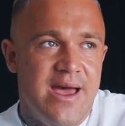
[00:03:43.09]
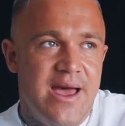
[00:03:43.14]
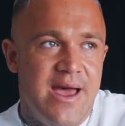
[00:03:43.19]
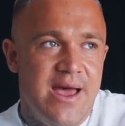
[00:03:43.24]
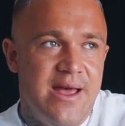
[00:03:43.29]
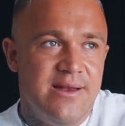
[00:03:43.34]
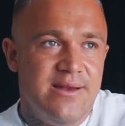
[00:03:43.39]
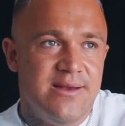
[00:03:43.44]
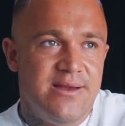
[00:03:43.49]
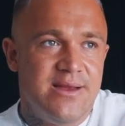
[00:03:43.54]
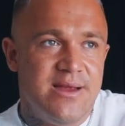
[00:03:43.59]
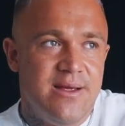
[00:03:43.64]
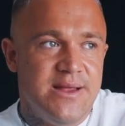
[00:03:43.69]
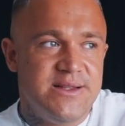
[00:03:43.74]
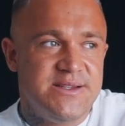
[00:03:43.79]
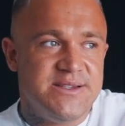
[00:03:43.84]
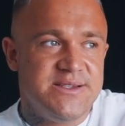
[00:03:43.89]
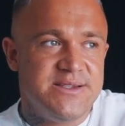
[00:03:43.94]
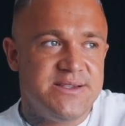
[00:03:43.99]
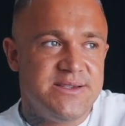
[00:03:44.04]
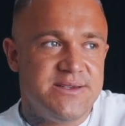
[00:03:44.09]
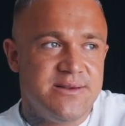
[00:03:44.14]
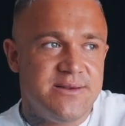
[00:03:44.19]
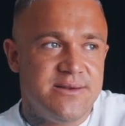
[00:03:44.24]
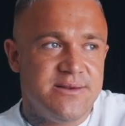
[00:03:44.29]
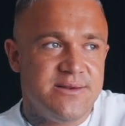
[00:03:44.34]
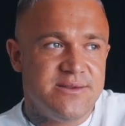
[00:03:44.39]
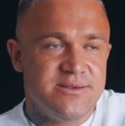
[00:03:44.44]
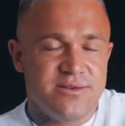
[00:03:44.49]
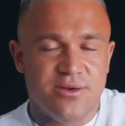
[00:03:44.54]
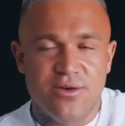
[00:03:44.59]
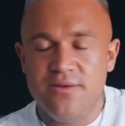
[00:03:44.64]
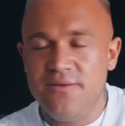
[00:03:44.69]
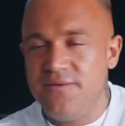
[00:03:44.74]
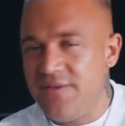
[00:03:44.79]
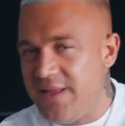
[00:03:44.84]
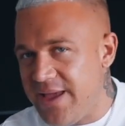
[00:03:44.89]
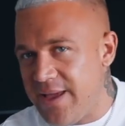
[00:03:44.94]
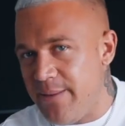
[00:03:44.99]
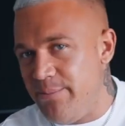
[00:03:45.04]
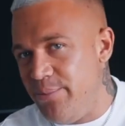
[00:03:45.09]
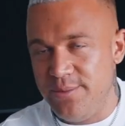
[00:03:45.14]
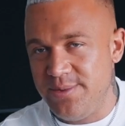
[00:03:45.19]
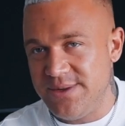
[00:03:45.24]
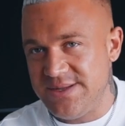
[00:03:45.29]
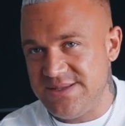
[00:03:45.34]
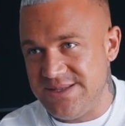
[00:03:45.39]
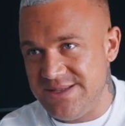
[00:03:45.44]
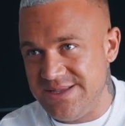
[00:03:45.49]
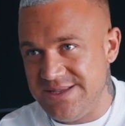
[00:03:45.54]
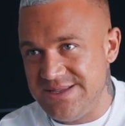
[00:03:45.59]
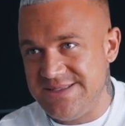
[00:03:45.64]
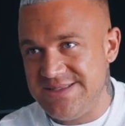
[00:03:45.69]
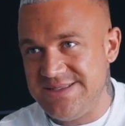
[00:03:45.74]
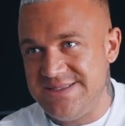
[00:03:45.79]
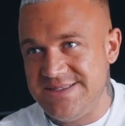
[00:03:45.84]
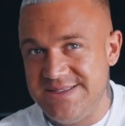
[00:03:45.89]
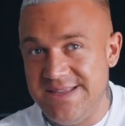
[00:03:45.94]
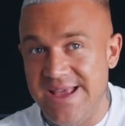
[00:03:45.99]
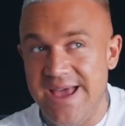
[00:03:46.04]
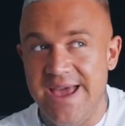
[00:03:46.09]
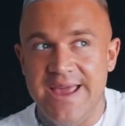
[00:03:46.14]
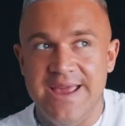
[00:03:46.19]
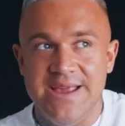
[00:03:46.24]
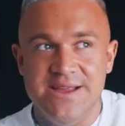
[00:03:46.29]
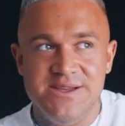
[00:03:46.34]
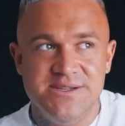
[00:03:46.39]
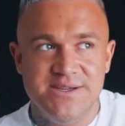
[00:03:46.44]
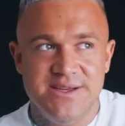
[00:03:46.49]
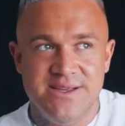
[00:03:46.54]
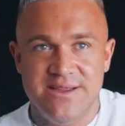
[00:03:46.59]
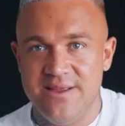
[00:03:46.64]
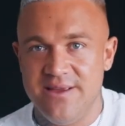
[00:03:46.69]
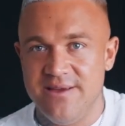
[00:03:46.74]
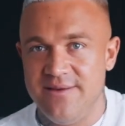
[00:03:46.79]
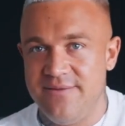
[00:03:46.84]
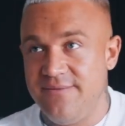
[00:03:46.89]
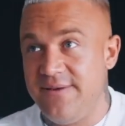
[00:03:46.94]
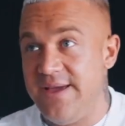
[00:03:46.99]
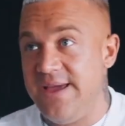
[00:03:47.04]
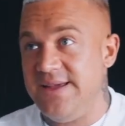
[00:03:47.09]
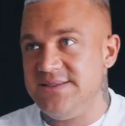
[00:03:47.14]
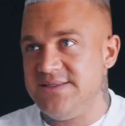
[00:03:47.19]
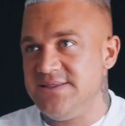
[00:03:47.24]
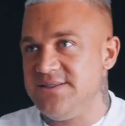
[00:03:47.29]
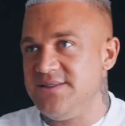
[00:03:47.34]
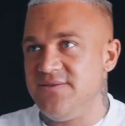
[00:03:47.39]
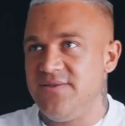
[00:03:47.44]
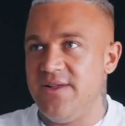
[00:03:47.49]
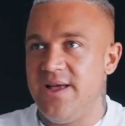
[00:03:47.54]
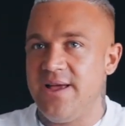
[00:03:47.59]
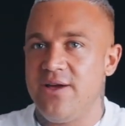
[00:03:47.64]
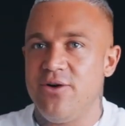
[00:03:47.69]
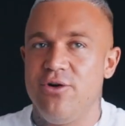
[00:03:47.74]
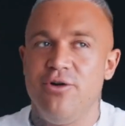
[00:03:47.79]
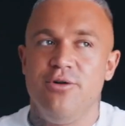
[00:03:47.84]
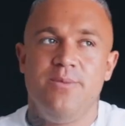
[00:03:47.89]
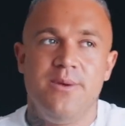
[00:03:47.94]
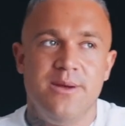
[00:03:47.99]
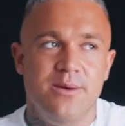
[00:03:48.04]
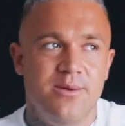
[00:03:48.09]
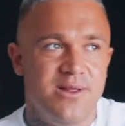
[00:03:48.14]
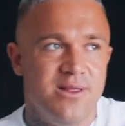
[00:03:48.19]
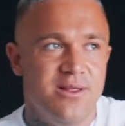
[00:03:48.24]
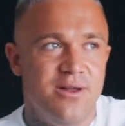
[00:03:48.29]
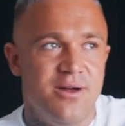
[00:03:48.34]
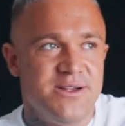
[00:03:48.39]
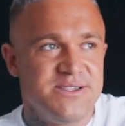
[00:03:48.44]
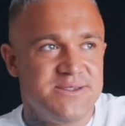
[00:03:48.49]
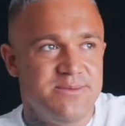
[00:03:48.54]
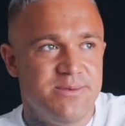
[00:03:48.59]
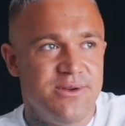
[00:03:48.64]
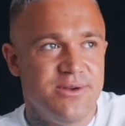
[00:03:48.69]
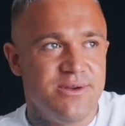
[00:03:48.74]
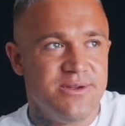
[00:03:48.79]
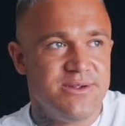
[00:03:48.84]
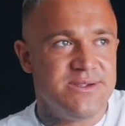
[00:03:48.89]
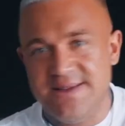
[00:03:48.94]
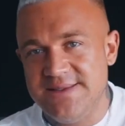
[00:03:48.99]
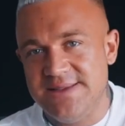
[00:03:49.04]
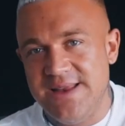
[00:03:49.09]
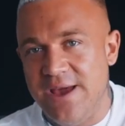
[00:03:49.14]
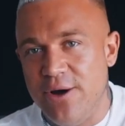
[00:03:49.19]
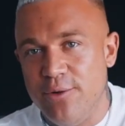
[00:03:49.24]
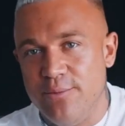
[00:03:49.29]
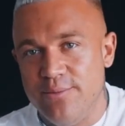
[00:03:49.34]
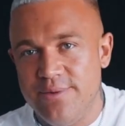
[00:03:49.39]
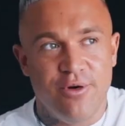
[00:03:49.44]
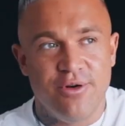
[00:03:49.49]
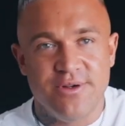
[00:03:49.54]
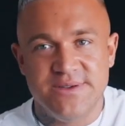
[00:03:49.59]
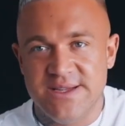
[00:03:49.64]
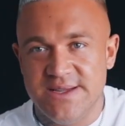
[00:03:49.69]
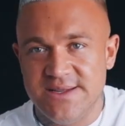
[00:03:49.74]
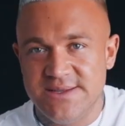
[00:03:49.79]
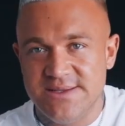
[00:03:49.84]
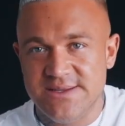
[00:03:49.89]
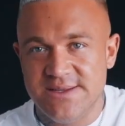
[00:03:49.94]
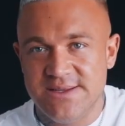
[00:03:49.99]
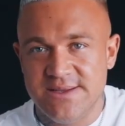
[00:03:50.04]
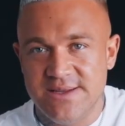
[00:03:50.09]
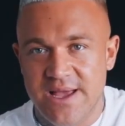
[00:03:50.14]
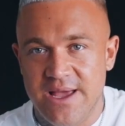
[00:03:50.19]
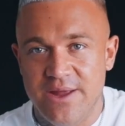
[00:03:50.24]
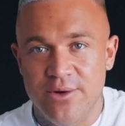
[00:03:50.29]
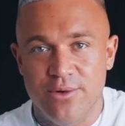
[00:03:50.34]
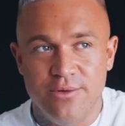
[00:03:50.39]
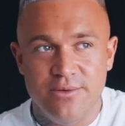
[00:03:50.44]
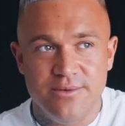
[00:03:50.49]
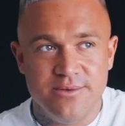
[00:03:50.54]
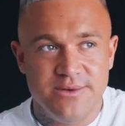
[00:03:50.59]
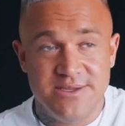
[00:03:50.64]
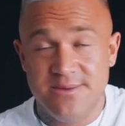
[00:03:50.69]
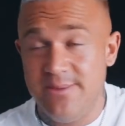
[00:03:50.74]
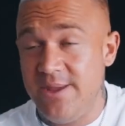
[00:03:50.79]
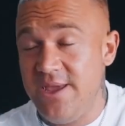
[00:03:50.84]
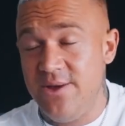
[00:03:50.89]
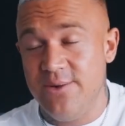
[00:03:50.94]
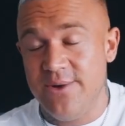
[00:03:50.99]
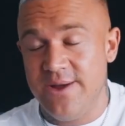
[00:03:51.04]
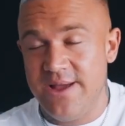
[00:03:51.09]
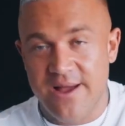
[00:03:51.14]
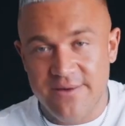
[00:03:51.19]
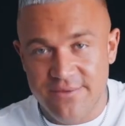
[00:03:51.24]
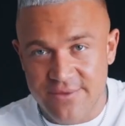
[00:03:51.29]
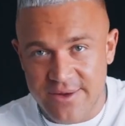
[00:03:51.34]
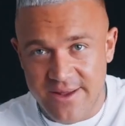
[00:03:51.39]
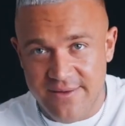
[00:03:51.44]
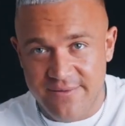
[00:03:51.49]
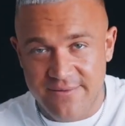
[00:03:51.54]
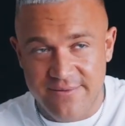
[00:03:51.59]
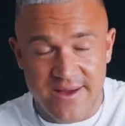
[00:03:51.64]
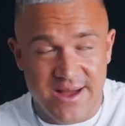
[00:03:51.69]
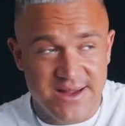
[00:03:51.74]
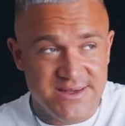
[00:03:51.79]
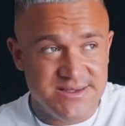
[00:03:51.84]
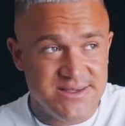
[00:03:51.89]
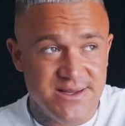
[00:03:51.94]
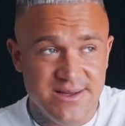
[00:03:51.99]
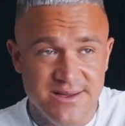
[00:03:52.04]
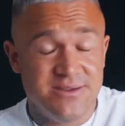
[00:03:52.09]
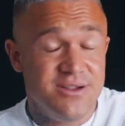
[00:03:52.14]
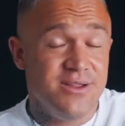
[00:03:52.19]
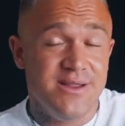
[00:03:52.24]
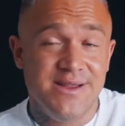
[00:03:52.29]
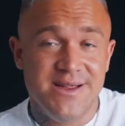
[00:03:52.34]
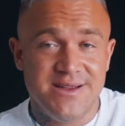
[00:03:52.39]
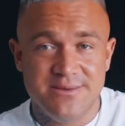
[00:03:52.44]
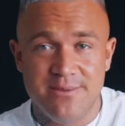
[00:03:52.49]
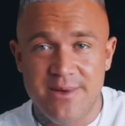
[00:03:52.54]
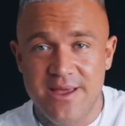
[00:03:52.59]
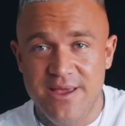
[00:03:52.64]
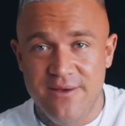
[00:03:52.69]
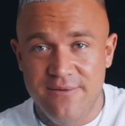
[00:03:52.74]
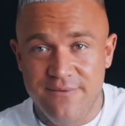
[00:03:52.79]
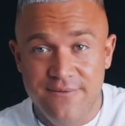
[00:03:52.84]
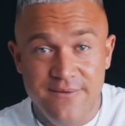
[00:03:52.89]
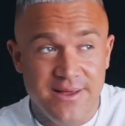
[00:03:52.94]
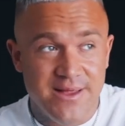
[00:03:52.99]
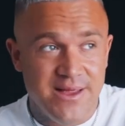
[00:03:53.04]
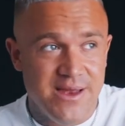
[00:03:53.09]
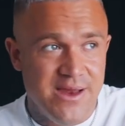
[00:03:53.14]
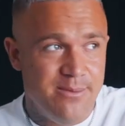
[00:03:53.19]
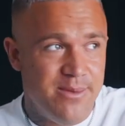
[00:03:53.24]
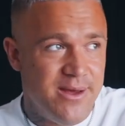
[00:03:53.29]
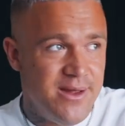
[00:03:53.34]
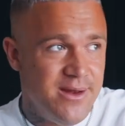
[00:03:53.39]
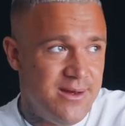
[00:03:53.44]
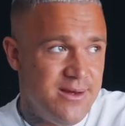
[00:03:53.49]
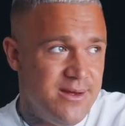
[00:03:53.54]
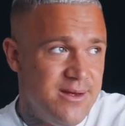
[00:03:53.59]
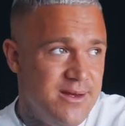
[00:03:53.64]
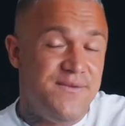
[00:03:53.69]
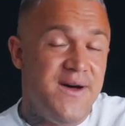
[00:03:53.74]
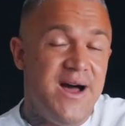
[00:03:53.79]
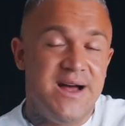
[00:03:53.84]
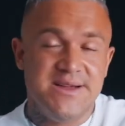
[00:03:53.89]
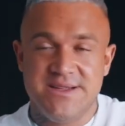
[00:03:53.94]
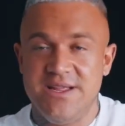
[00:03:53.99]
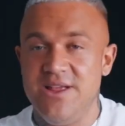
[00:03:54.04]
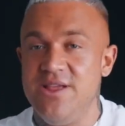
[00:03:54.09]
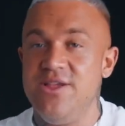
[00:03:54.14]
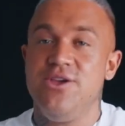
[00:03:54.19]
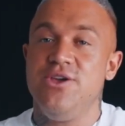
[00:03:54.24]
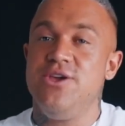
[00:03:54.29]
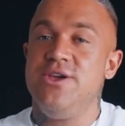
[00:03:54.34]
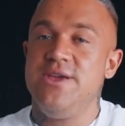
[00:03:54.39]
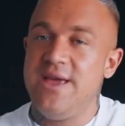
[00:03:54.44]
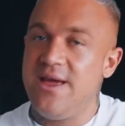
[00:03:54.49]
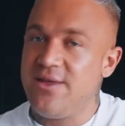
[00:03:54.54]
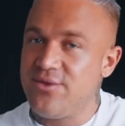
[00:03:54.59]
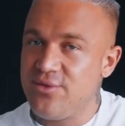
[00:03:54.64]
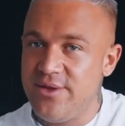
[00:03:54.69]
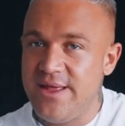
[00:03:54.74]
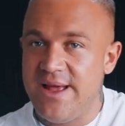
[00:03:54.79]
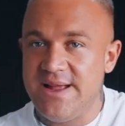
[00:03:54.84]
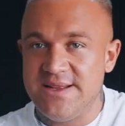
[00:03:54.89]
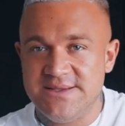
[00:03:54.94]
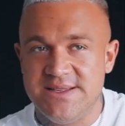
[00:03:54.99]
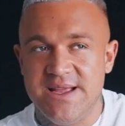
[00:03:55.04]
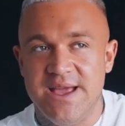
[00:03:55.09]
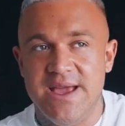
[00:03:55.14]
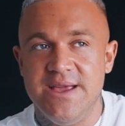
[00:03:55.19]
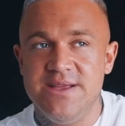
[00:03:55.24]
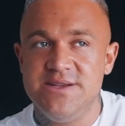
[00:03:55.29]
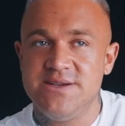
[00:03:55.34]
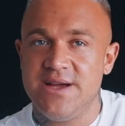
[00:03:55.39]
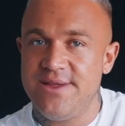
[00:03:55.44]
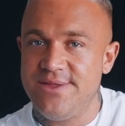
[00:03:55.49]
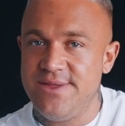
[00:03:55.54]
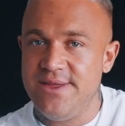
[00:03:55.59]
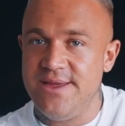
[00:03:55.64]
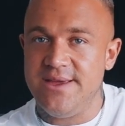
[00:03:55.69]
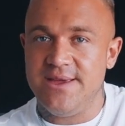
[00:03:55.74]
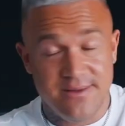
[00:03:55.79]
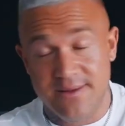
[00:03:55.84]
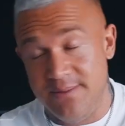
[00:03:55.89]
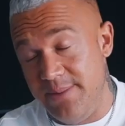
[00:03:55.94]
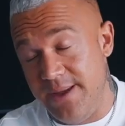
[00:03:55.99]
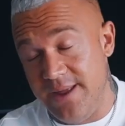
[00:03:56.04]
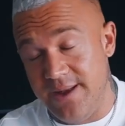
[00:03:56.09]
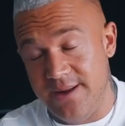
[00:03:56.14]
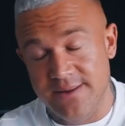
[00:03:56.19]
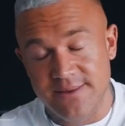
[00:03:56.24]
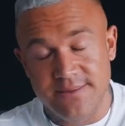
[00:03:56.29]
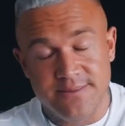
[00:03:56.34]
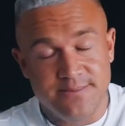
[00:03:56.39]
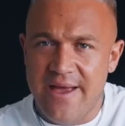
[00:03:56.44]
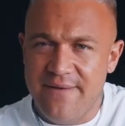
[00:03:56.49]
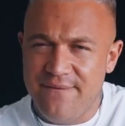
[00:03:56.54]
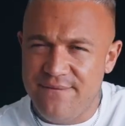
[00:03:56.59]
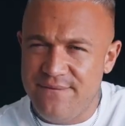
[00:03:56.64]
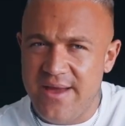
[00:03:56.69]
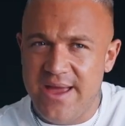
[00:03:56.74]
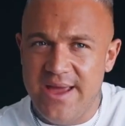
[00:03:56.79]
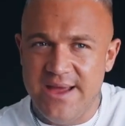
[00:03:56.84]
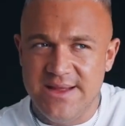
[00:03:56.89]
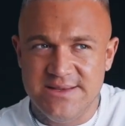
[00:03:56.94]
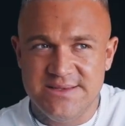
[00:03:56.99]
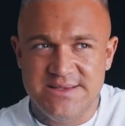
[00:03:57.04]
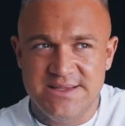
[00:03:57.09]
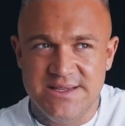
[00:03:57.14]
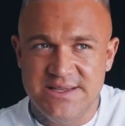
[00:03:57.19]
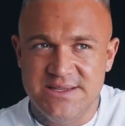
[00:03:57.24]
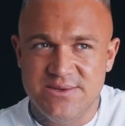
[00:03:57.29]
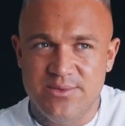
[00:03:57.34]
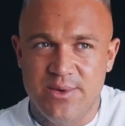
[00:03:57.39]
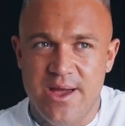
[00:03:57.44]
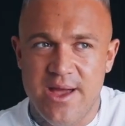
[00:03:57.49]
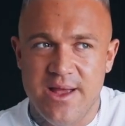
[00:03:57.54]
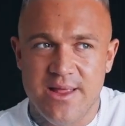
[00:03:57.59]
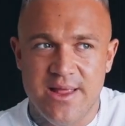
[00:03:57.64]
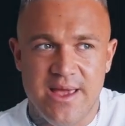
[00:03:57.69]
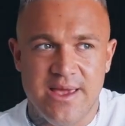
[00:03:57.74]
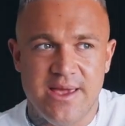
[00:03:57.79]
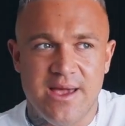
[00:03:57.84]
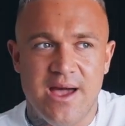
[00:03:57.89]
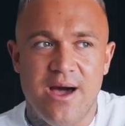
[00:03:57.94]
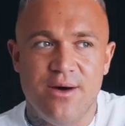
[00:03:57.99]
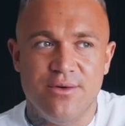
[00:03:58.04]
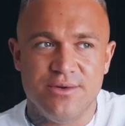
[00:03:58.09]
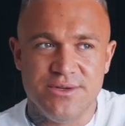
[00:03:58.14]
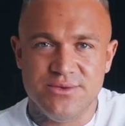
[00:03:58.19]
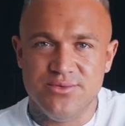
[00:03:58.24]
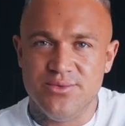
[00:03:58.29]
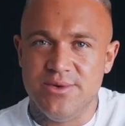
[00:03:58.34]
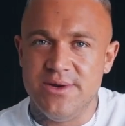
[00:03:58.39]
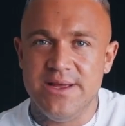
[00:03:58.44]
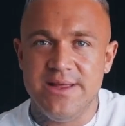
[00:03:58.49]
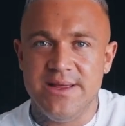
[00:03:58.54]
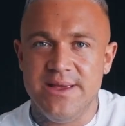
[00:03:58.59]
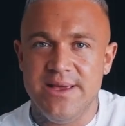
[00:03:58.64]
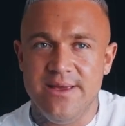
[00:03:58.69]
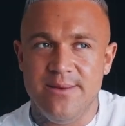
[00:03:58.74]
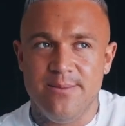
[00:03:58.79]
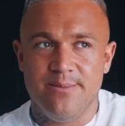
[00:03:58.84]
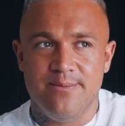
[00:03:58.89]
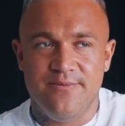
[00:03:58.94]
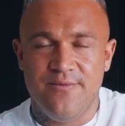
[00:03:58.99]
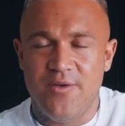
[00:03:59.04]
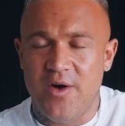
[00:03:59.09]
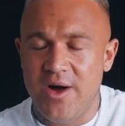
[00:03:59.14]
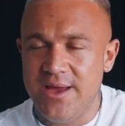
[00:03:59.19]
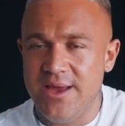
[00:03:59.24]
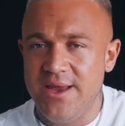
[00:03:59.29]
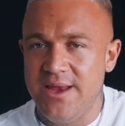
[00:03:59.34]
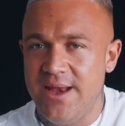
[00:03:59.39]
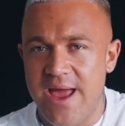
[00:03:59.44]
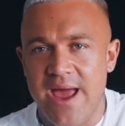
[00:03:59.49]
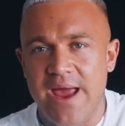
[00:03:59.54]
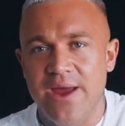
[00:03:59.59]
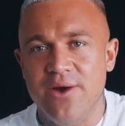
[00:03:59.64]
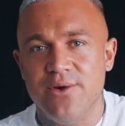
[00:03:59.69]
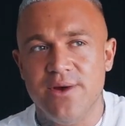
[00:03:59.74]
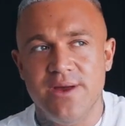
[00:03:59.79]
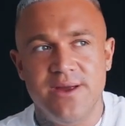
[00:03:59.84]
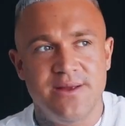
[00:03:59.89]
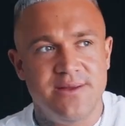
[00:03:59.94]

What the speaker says: And it's sort of like a purposeless stage in the phases of like coping with loss, because it doesn't help process at all. It doesn't make you recover any faster. It certainly doesn't make you feel any better. The faster that you can get through that stage, I think, the better. That phase is where like I was really fucking angry.